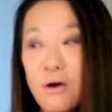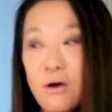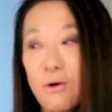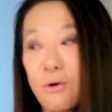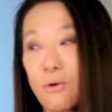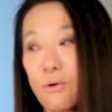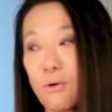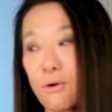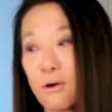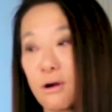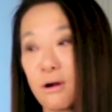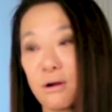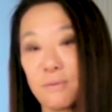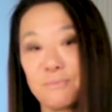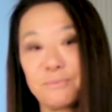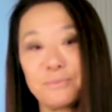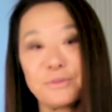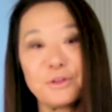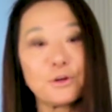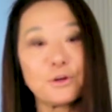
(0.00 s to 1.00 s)

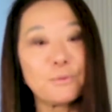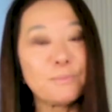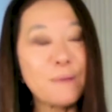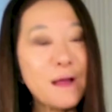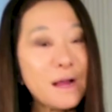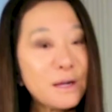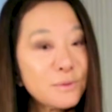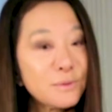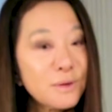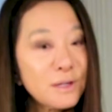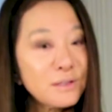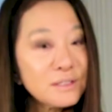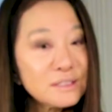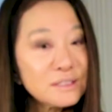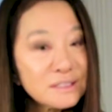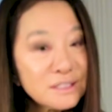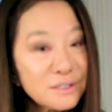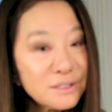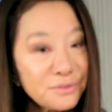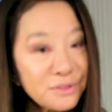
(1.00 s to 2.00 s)
or your background is
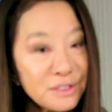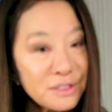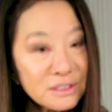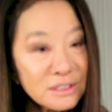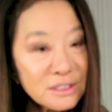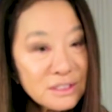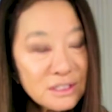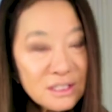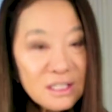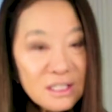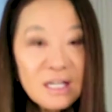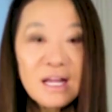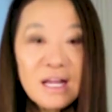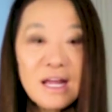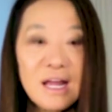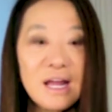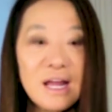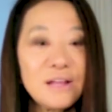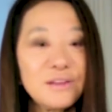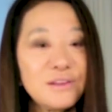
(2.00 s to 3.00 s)
different,
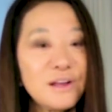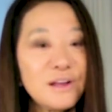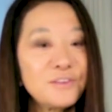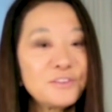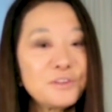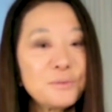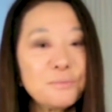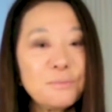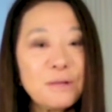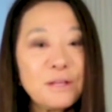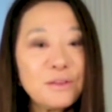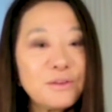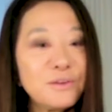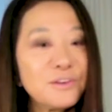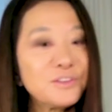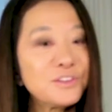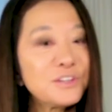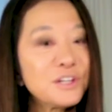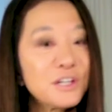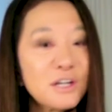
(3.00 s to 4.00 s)
it doesn't mean there
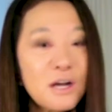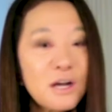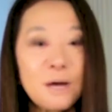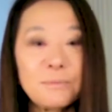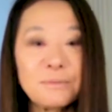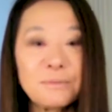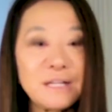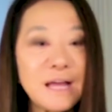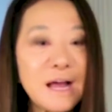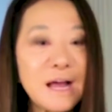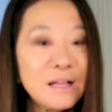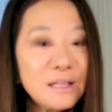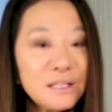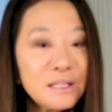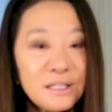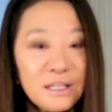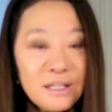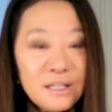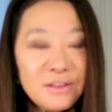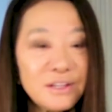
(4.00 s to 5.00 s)
isn't a
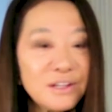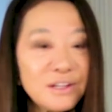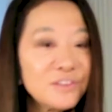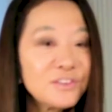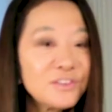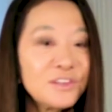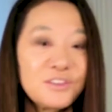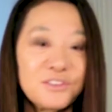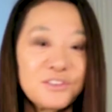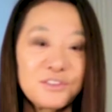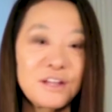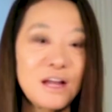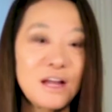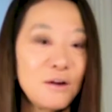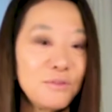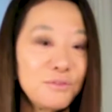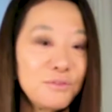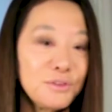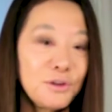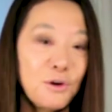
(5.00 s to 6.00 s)
commonality that exists
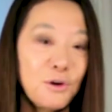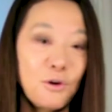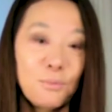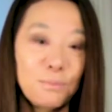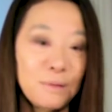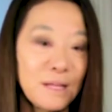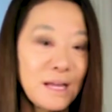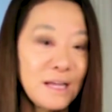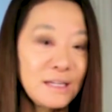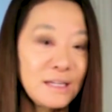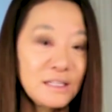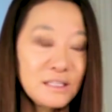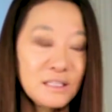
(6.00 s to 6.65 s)
now for the whole planet.